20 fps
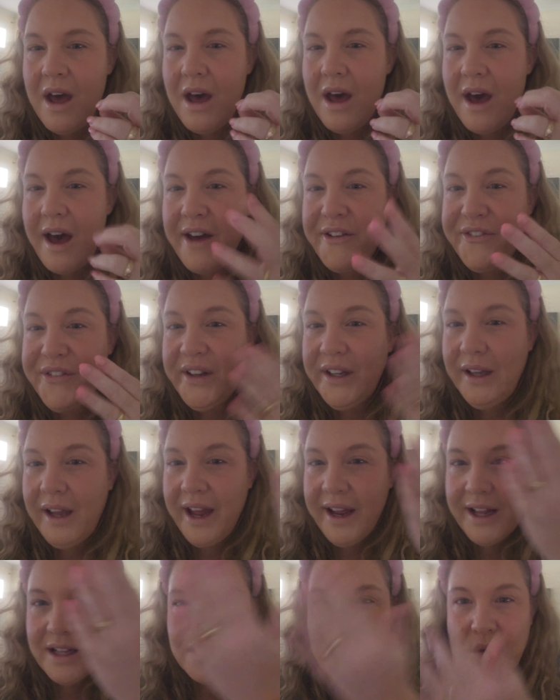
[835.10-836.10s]
I feel
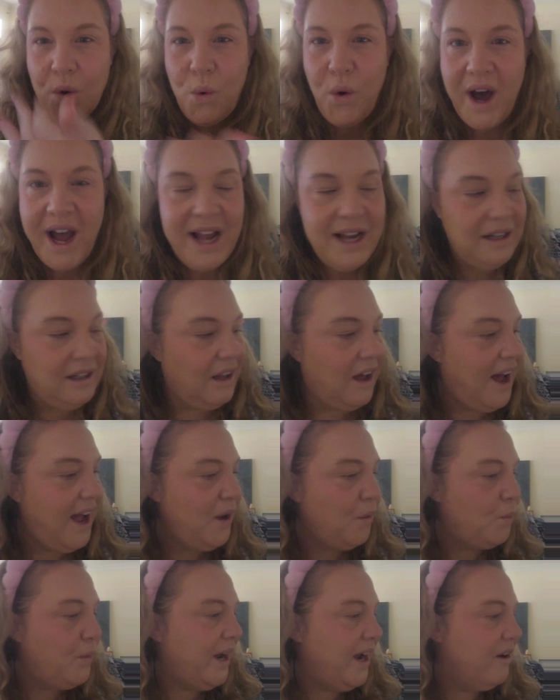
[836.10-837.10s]
like it's quite
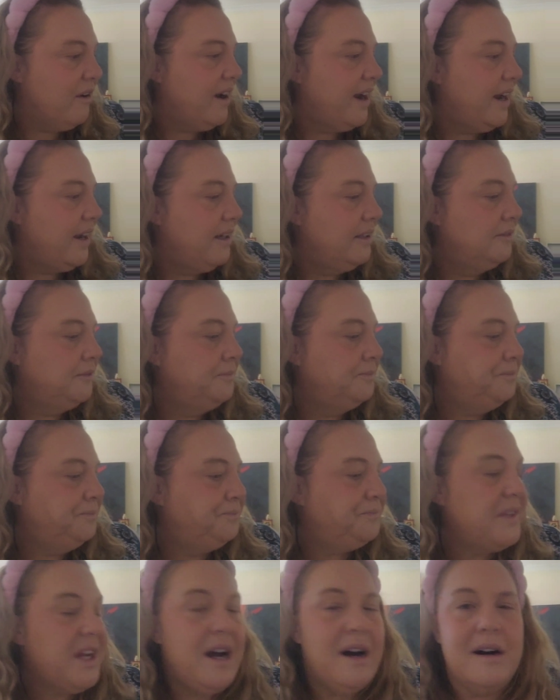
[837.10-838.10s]
light wearing
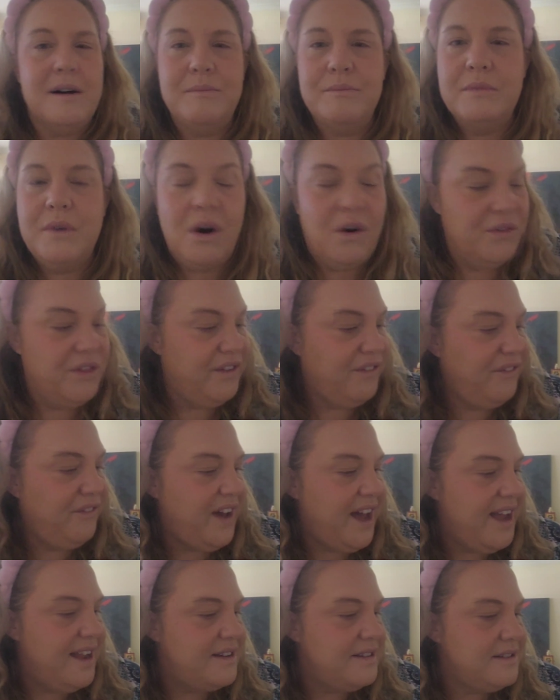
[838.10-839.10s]
on the
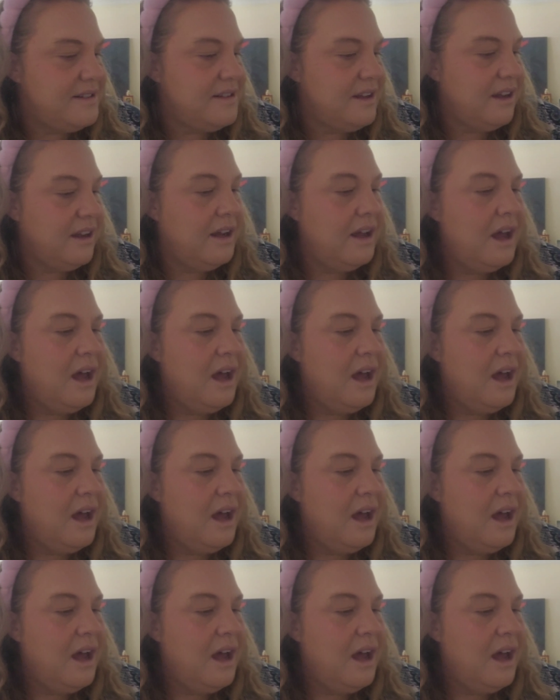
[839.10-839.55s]
face. So